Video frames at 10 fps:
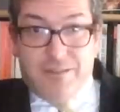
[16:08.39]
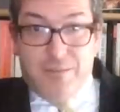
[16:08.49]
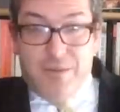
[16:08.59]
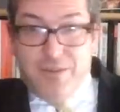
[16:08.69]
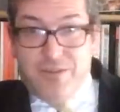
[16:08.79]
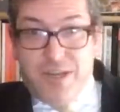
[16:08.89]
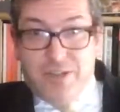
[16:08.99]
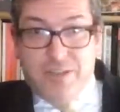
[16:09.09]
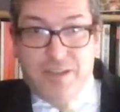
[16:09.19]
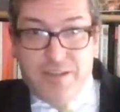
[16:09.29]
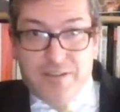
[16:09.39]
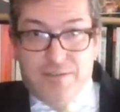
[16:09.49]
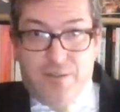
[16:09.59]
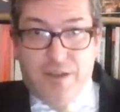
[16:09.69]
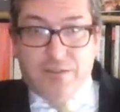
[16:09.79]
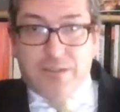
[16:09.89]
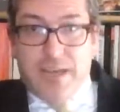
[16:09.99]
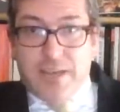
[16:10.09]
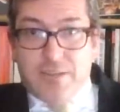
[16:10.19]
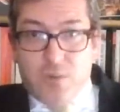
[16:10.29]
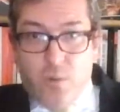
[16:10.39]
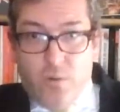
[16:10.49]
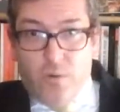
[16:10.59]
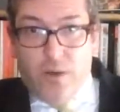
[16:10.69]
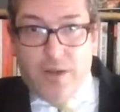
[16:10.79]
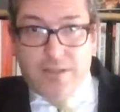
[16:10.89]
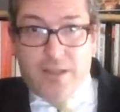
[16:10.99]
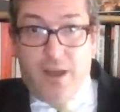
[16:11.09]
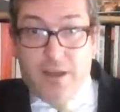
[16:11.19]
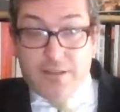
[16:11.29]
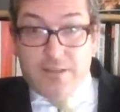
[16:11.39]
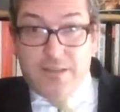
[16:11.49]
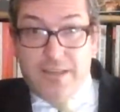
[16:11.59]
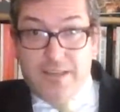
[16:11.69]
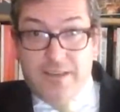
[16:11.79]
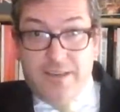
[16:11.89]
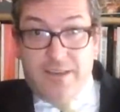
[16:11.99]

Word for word: administration in its final days or undercut the